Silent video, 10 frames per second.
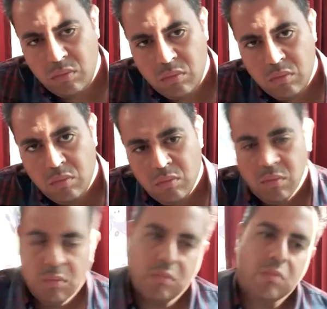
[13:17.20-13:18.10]

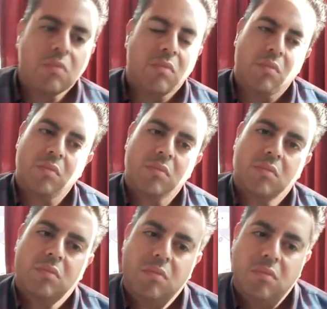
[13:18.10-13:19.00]

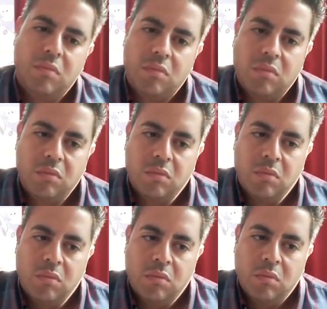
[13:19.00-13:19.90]

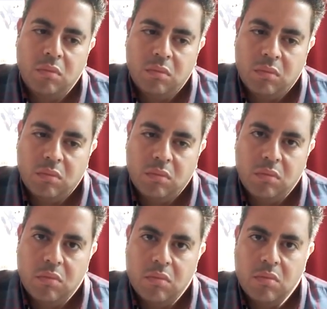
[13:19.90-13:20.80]

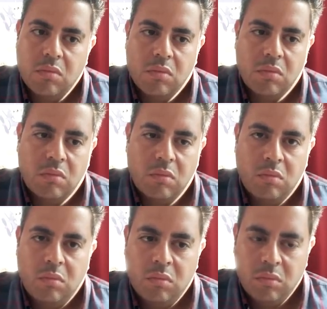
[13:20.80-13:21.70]

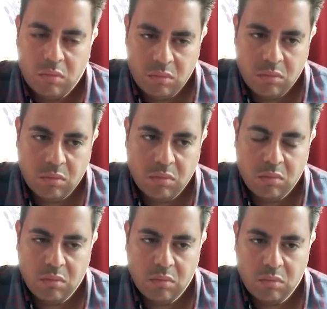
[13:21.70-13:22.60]

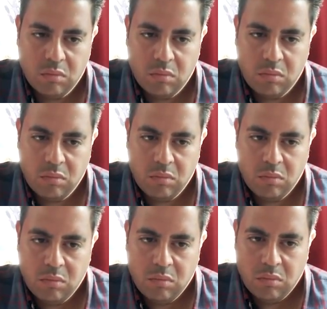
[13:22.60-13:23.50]

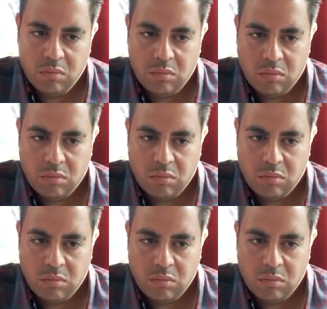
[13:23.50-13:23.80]
[no speech]